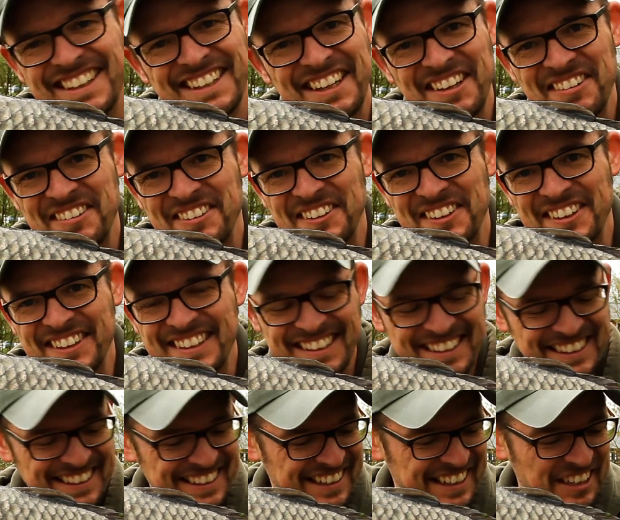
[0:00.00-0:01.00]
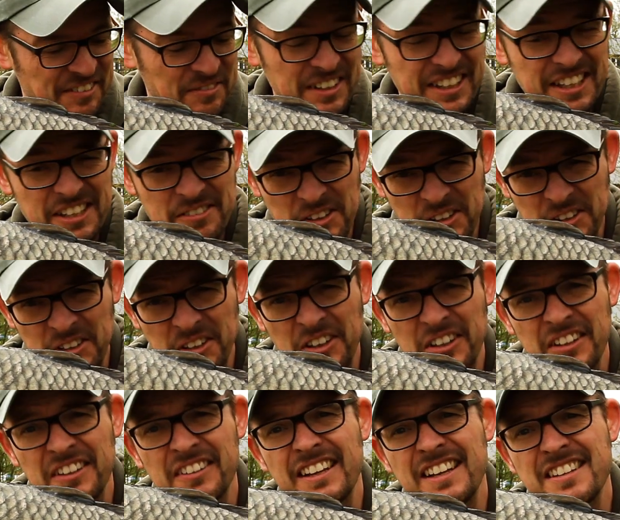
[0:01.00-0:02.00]
Another one. And believe it or
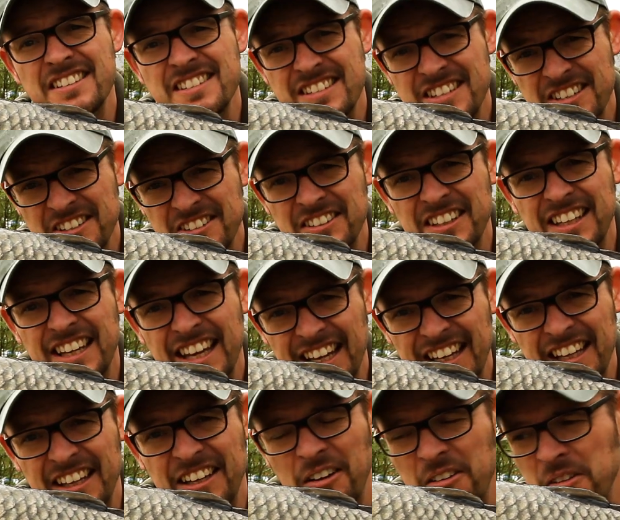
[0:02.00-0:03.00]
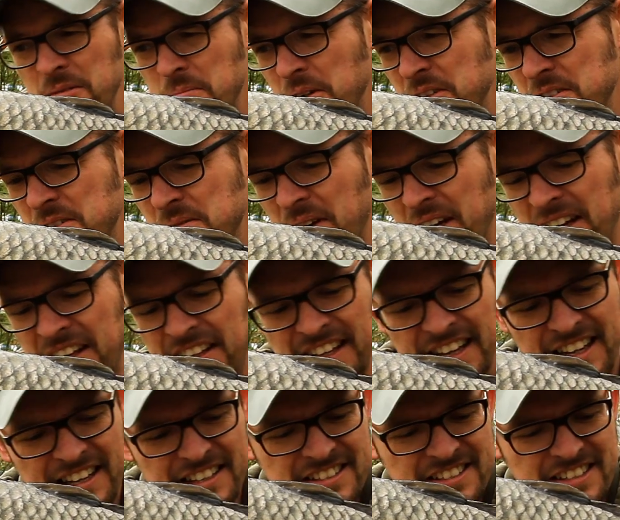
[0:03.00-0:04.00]
not, they're still kicking up the bottom out
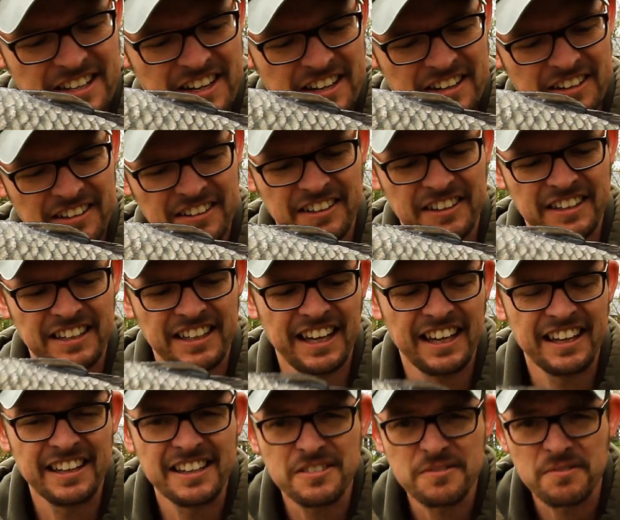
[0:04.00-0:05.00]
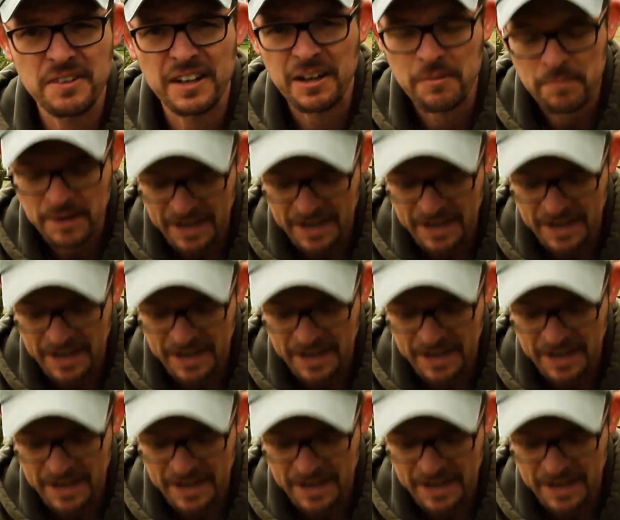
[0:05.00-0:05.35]
there, so I'm going to get this fella